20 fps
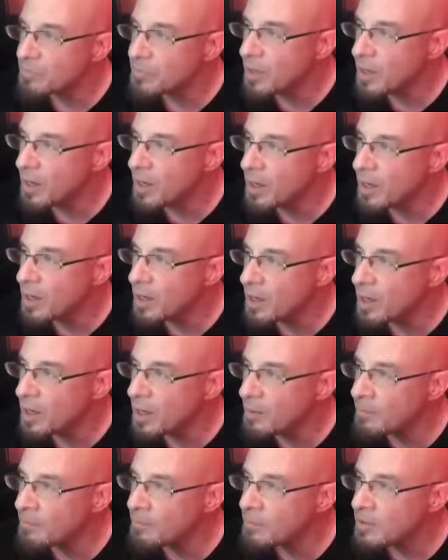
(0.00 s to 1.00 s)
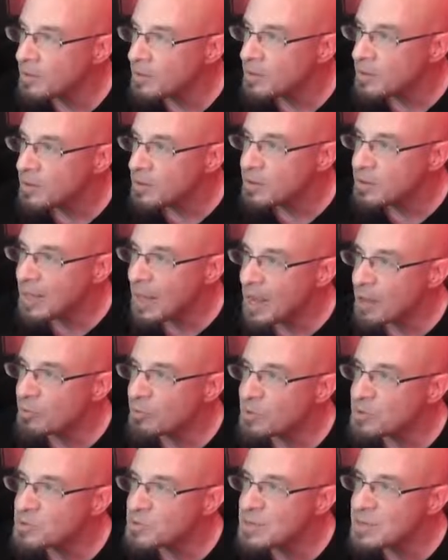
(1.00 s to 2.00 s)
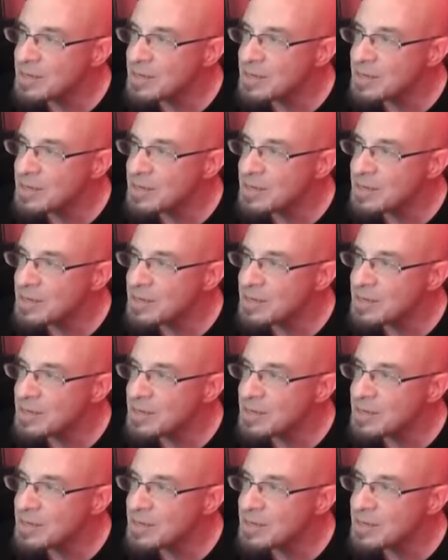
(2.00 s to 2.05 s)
Now this